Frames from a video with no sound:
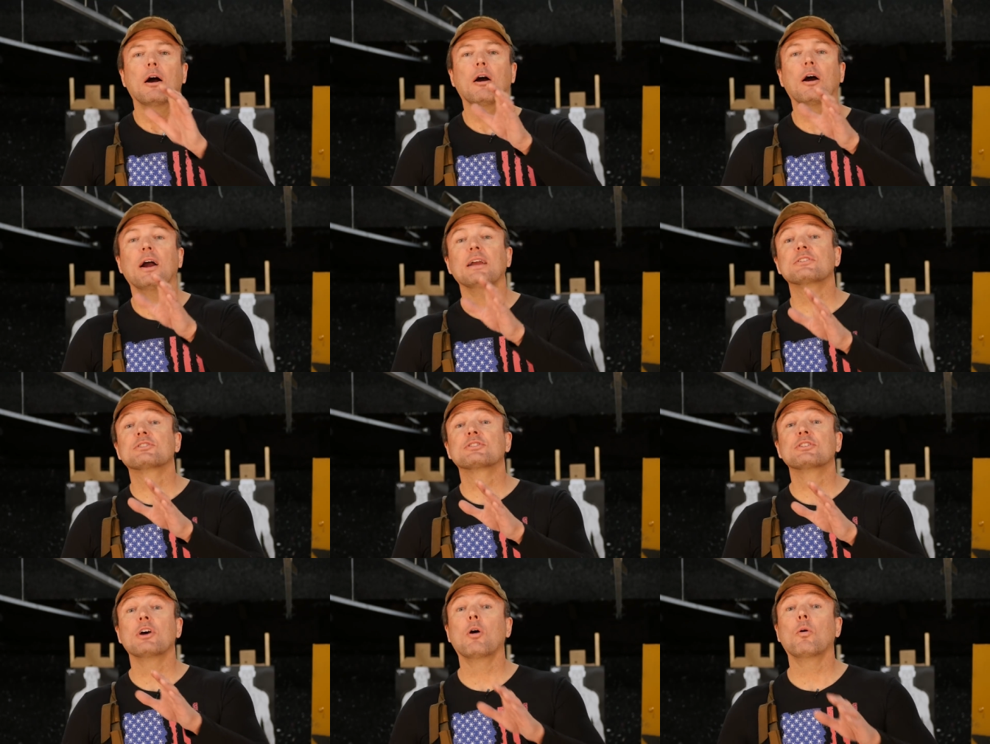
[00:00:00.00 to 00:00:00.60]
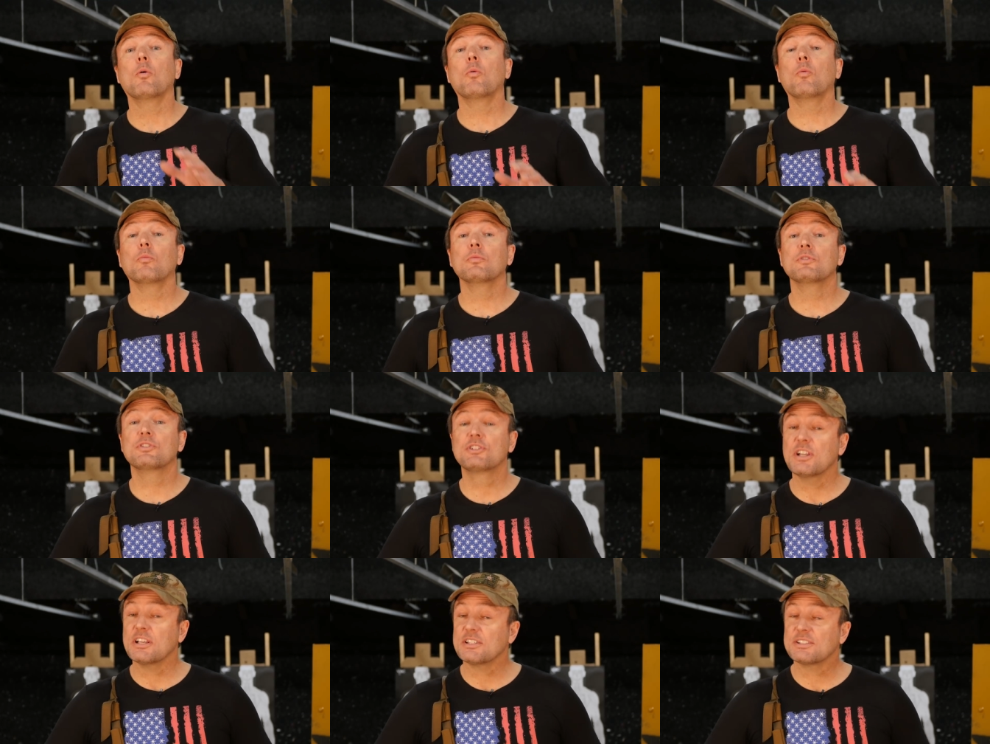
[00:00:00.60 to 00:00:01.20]
All right, so
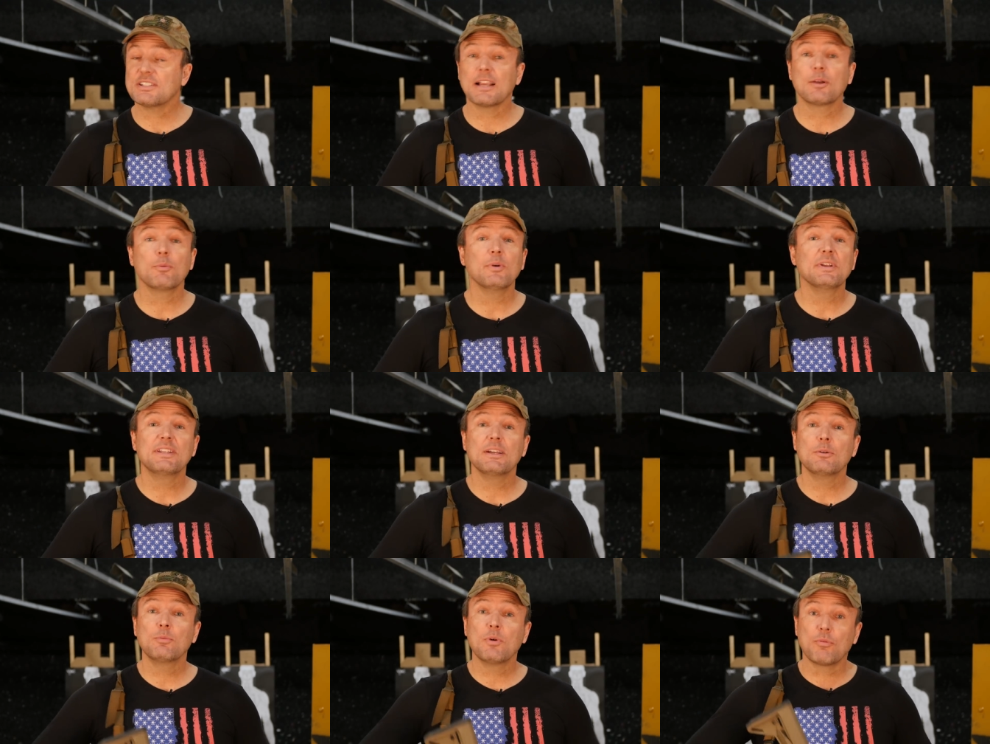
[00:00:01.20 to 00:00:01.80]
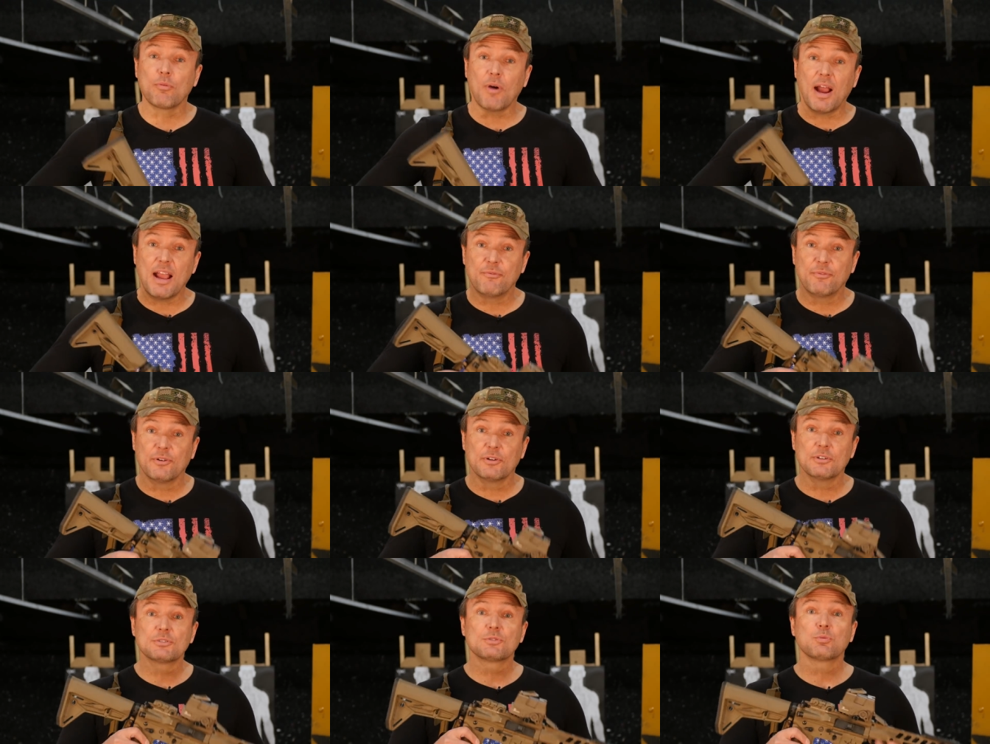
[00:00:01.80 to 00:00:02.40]
just like we did with
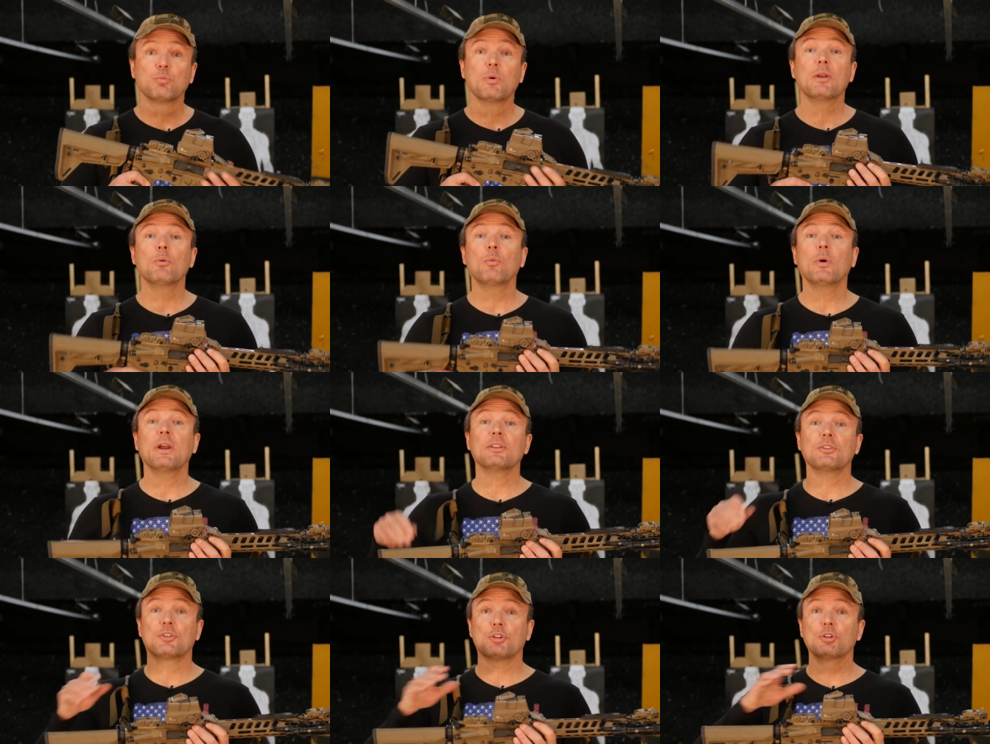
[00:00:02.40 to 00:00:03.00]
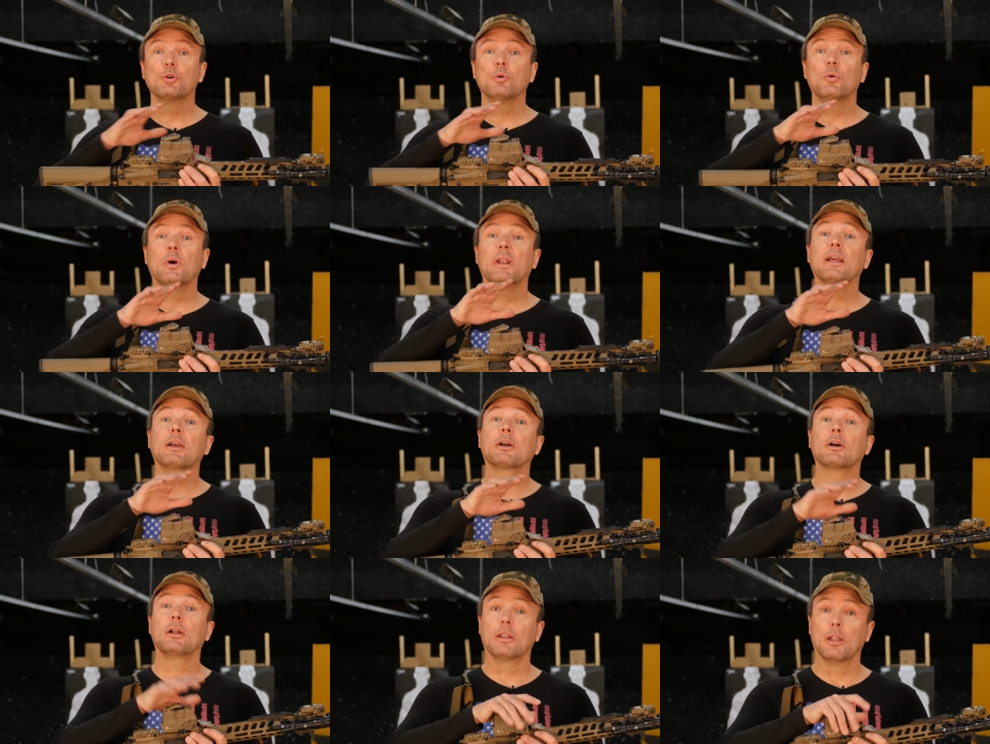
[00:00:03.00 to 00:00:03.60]
rifles, we went to an
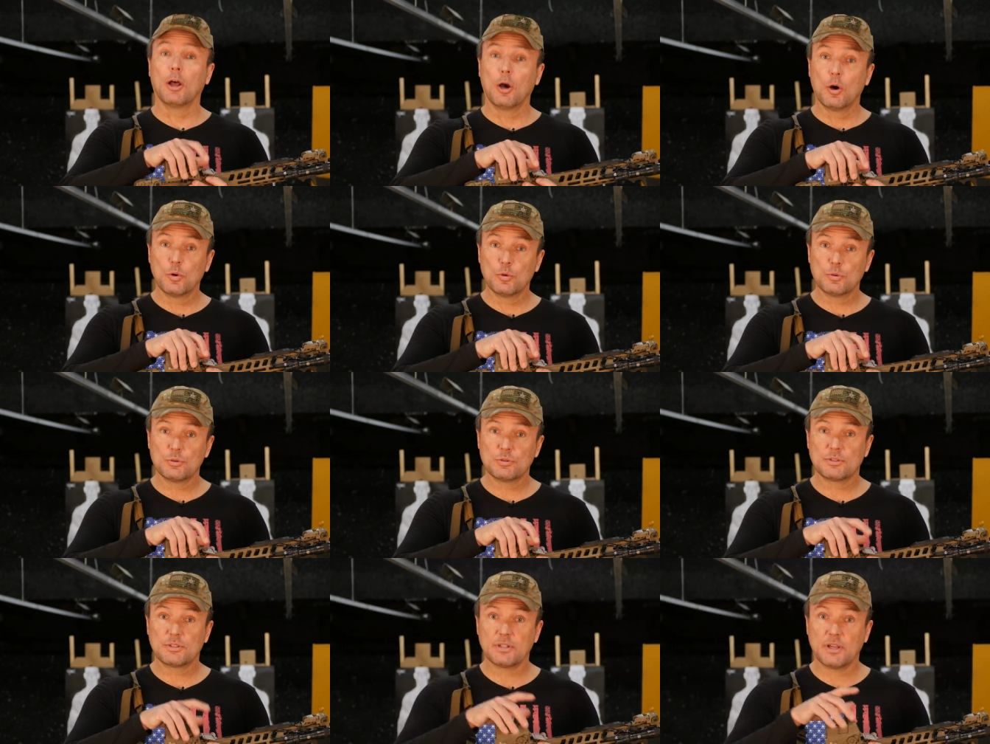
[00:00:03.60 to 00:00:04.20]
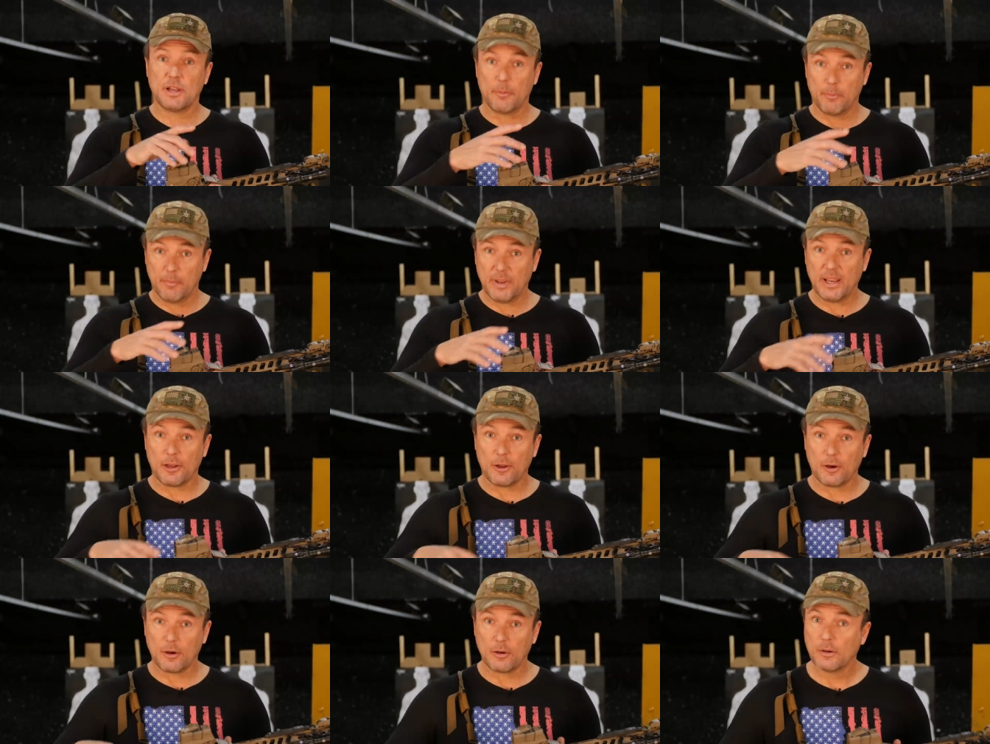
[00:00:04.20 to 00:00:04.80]
enclosed
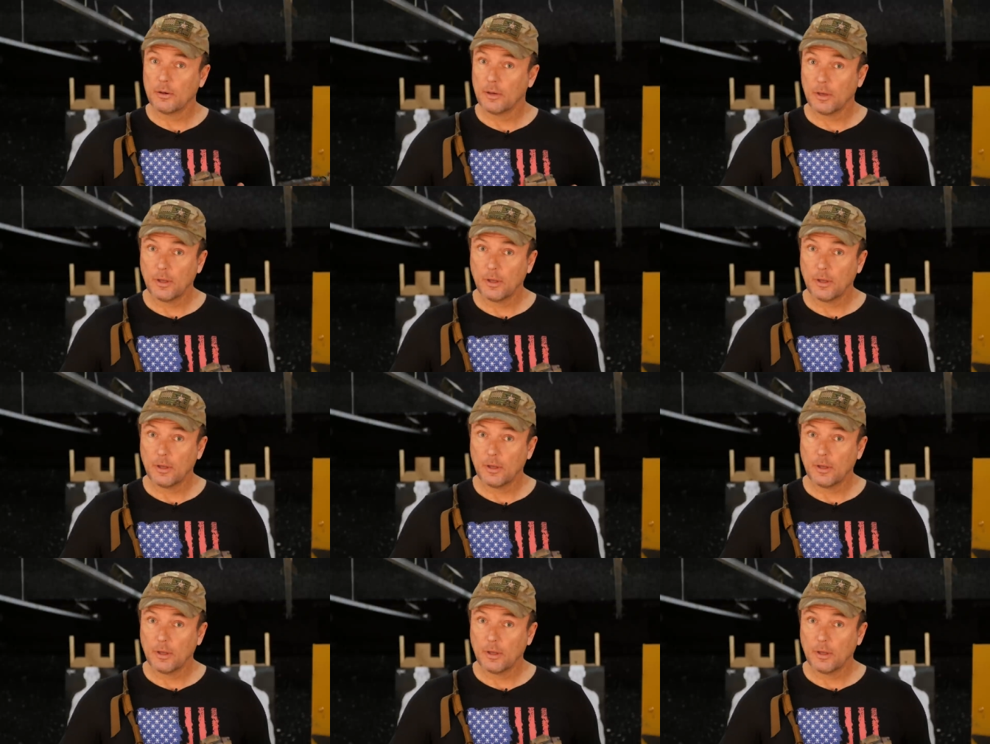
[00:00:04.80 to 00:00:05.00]
emitter.